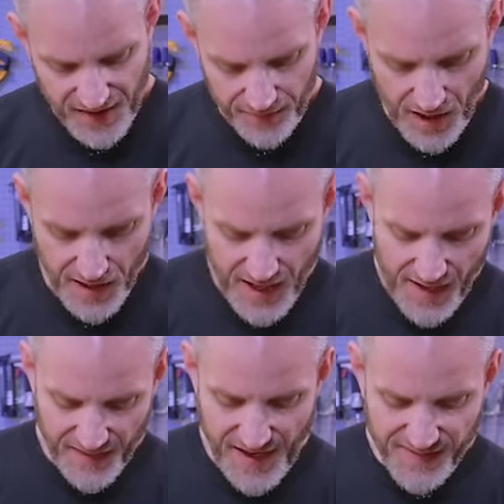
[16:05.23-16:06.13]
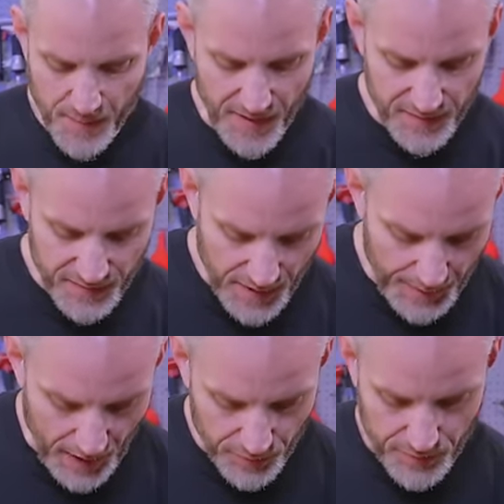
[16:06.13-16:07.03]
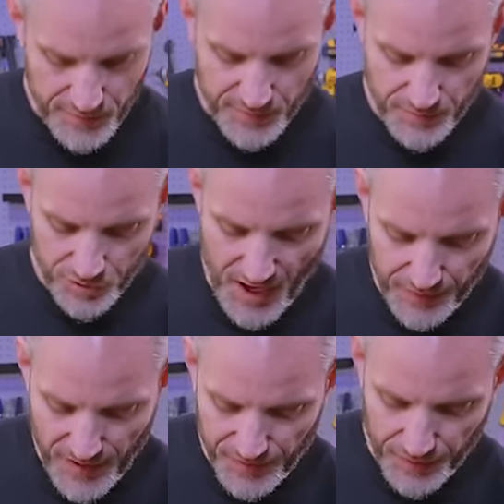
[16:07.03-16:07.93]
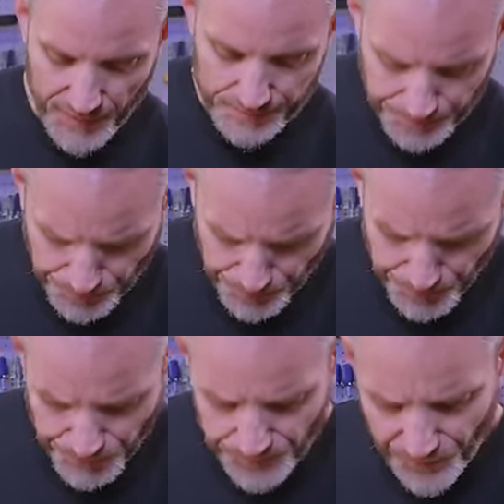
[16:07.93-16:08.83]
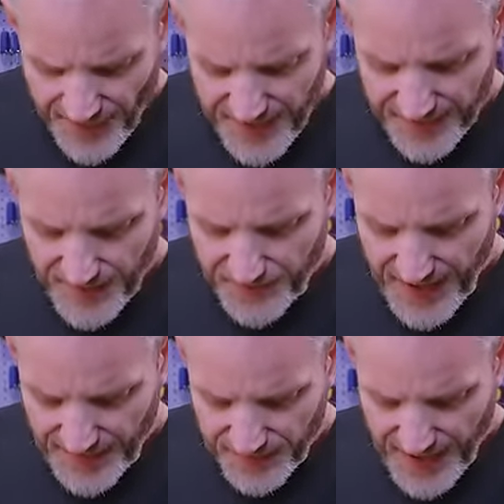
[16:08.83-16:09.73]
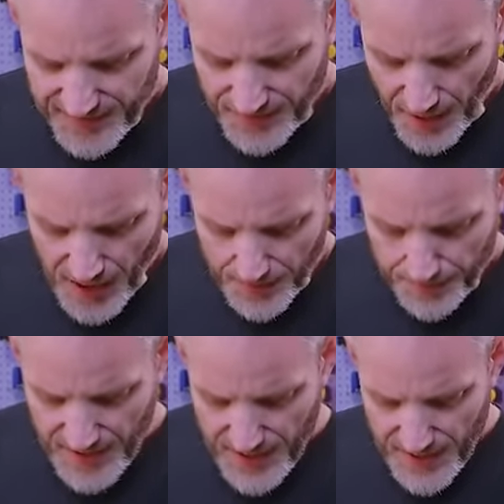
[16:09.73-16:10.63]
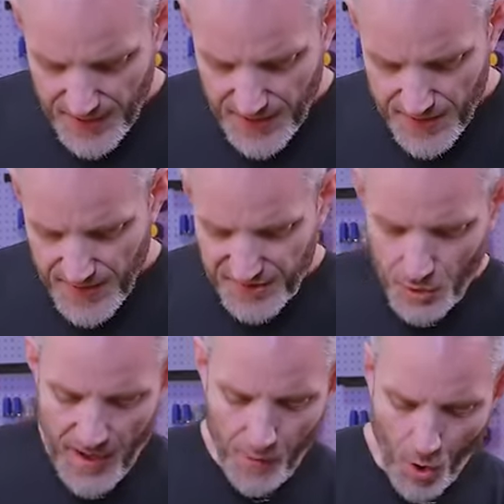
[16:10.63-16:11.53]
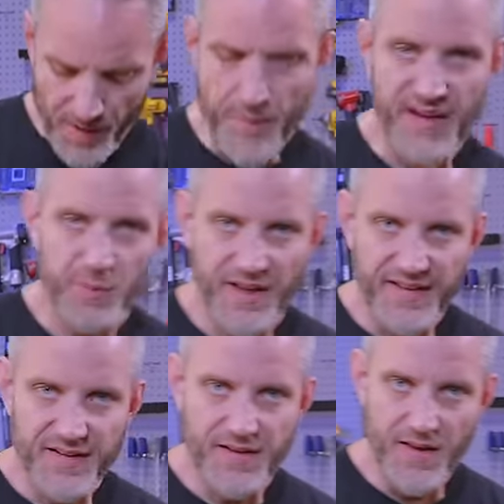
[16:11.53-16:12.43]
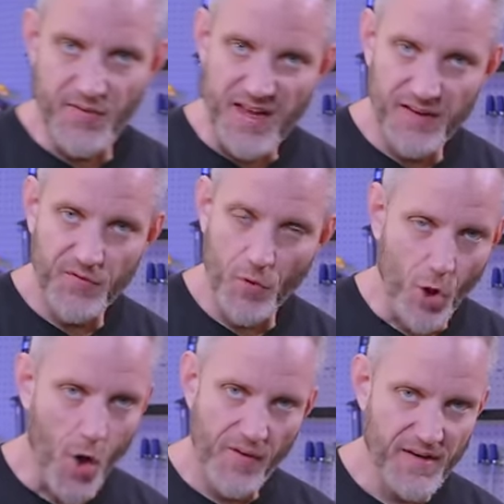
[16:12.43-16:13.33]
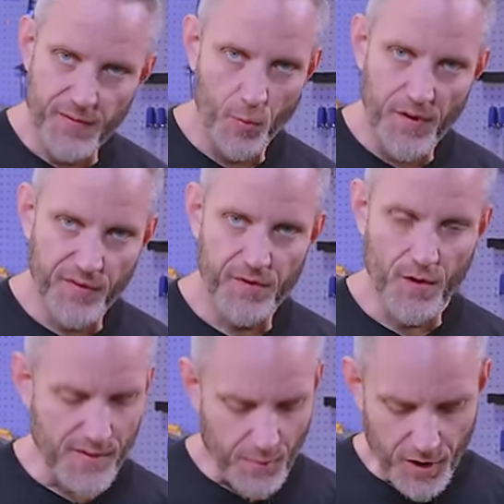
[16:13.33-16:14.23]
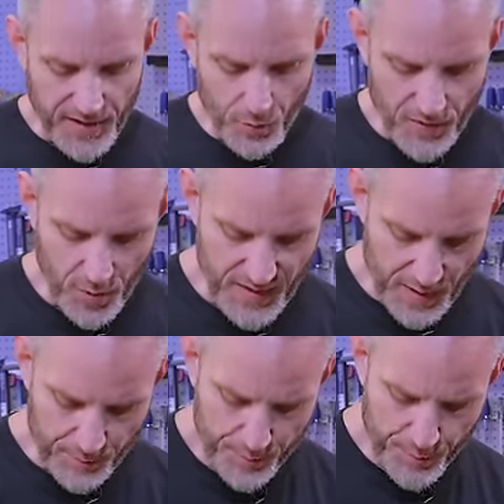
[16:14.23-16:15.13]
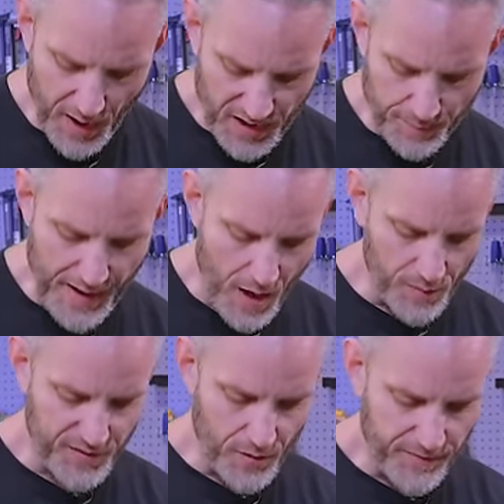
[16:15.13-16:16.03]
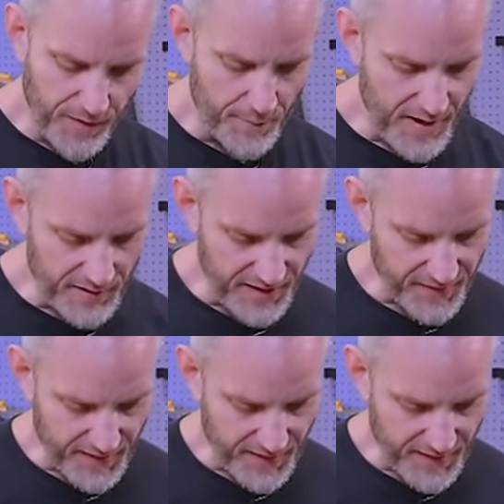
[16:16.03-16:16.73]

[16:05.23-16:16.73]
that I've got. The nice thing about, about Trak Racer is the fact that um, they do have all the base plates and things for all the different wheels that are on the market, whether it be a bottom mount or a front mount like